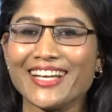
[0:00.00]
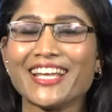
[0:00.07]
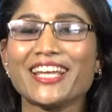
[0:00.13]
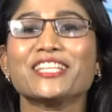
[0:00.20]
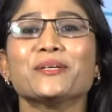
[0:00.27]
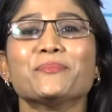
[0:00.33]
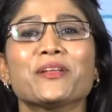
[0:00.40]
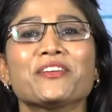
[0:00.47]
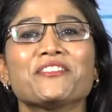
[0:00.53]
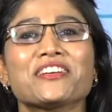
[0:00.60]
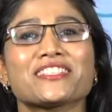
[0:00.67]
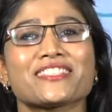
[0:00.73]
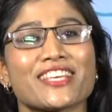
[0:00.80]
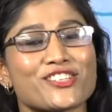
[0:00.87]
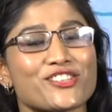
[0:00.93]
In the
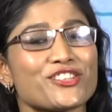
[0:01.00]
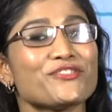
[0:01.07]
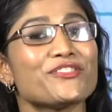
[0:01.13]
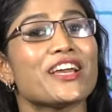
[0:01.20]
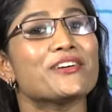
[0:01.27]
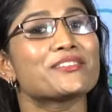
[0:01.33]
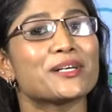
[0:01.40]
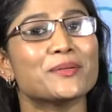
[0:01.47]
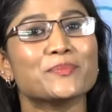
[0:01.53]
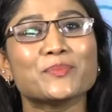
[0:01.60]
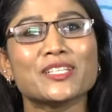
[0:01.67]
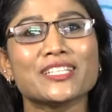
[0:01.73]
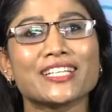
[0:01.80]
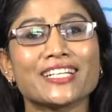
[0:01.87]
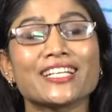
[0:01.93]
previous session, we have
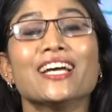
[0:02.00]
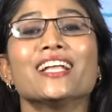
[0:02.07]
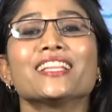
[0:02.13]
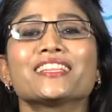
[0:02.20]
completed